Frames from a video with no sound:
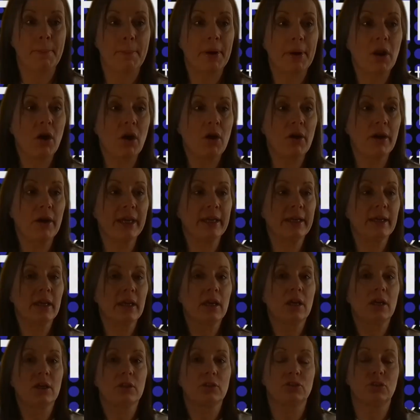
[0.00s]
apply.
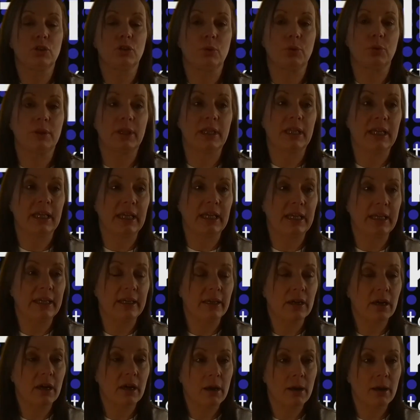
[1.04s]
to the
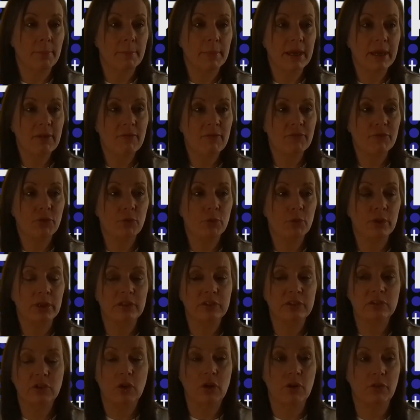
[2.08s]

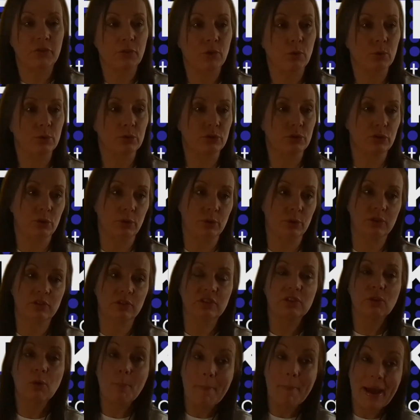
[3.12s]
invoice. Of course, you can
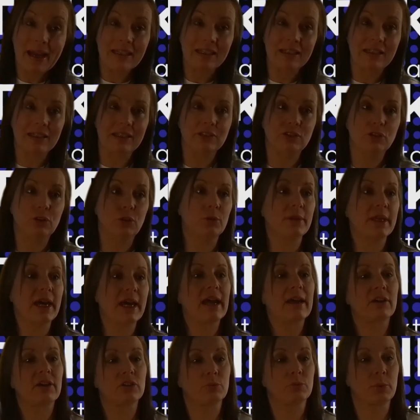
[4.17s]
still manually do
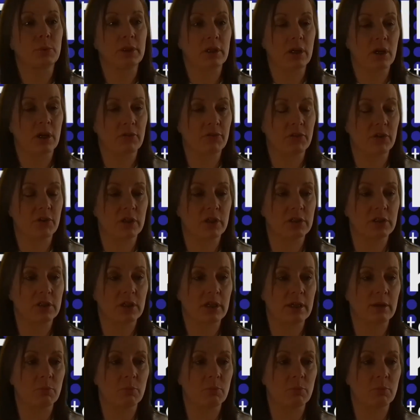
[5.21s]
that, as we covered